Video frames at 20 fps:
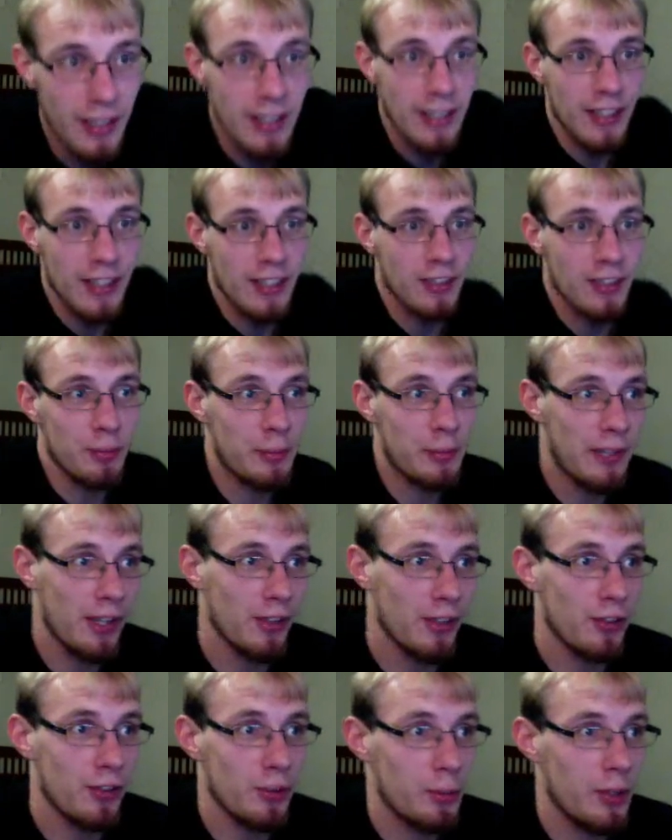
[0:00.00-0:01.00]
is
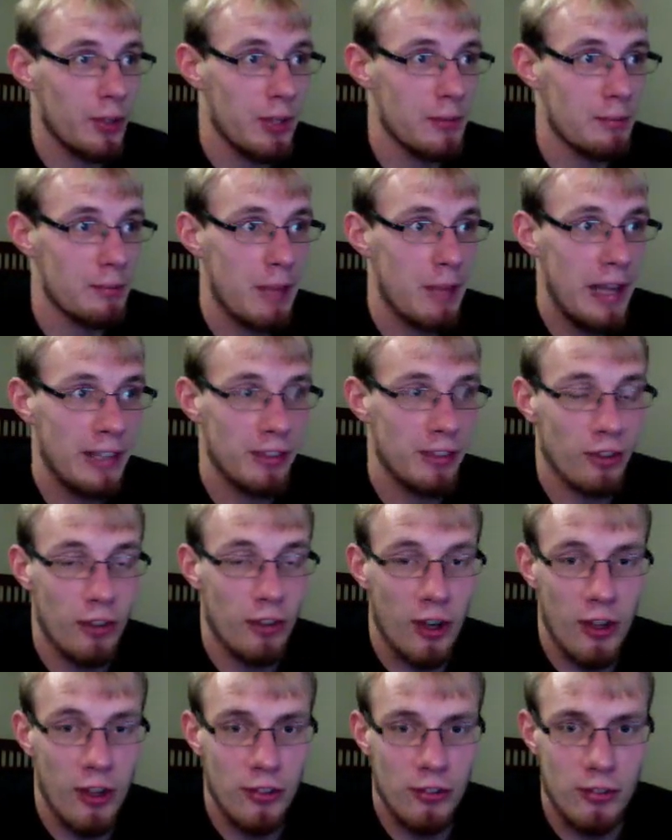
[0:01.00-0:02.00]
because you can paint
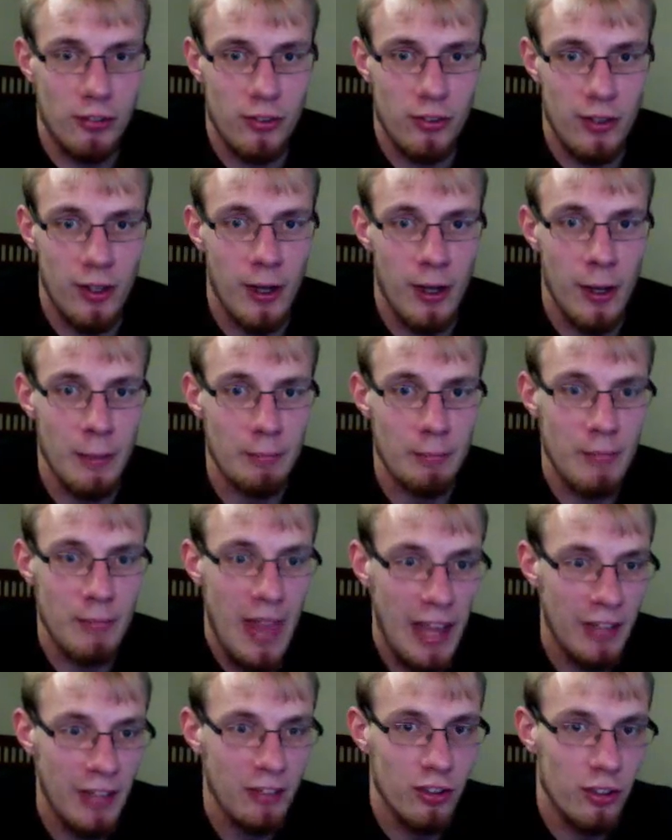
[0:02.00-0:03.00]
across
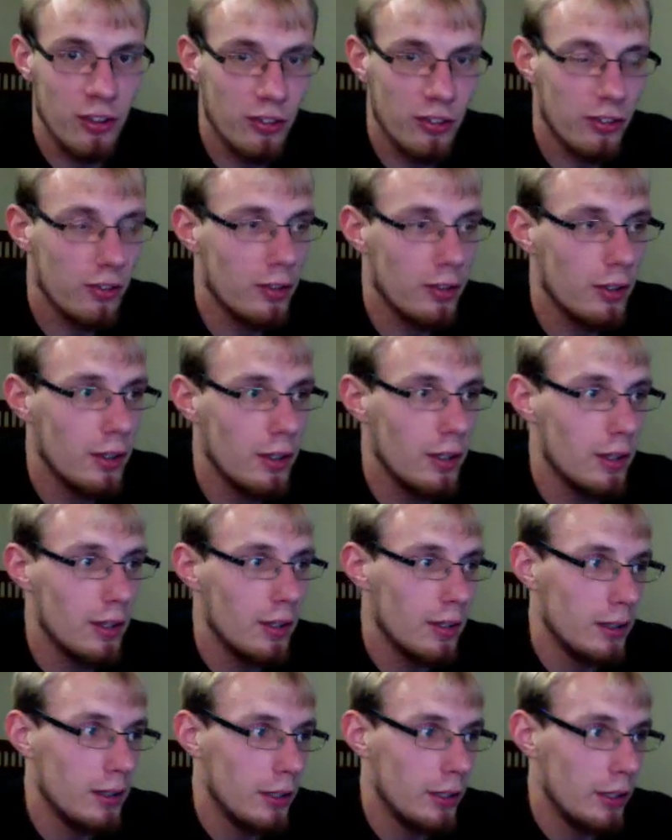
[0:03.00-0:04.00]
edges.
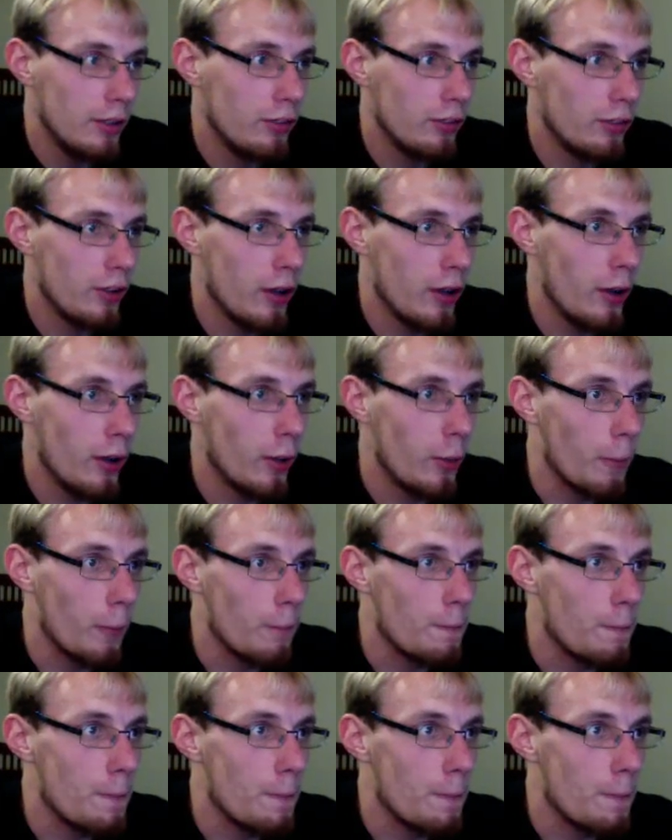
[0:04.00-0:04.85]
So,